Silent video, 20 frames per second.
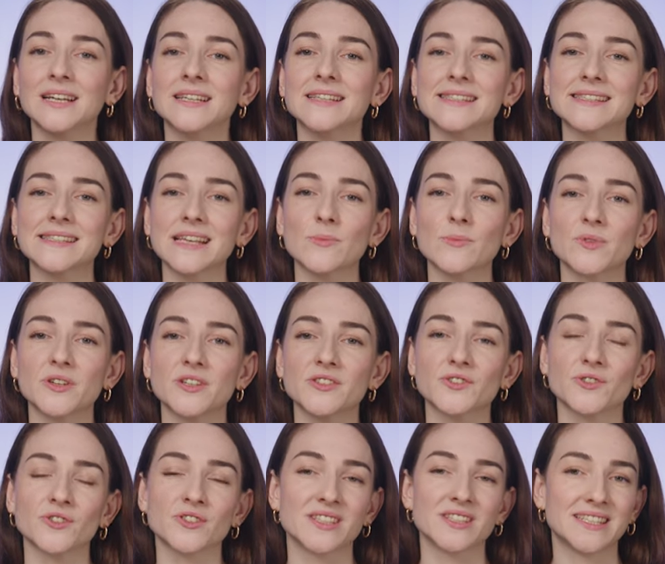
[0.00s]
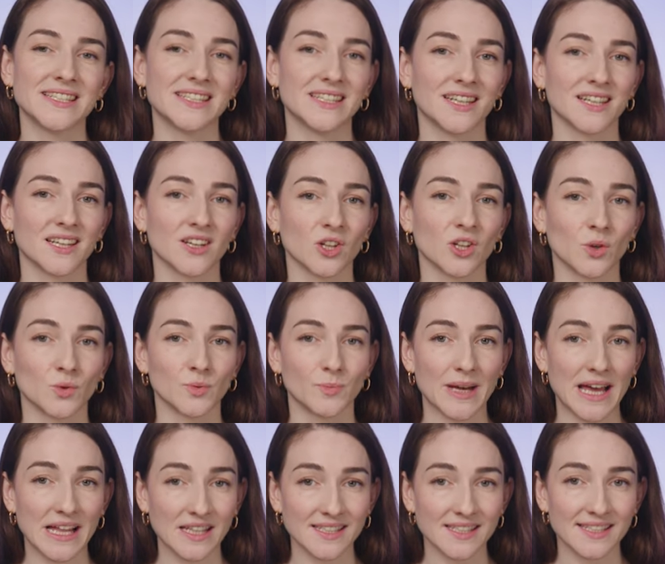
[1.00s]
sub-resource CDN load
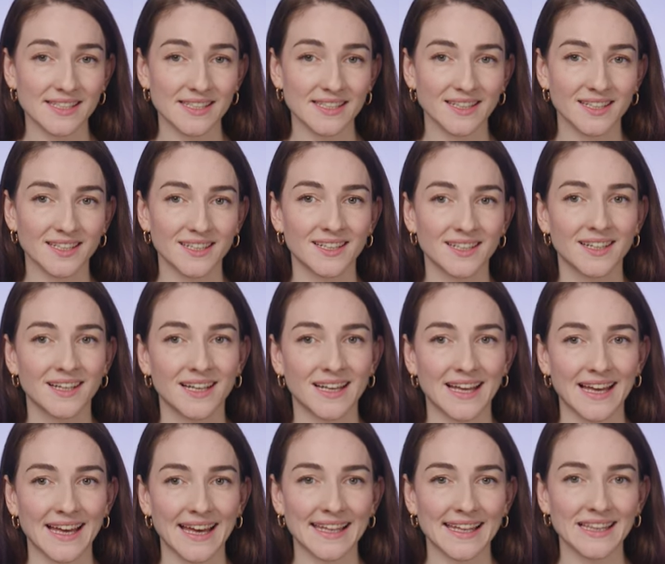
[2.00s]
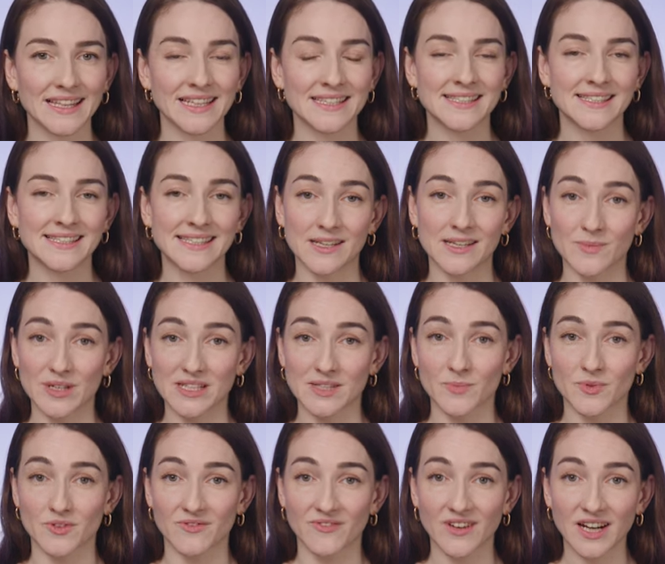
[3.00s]
balancing, headless CMS
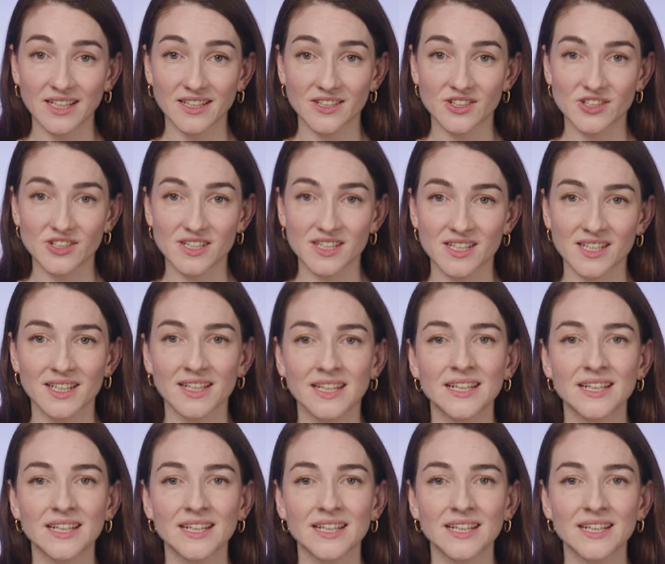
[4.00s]
providers,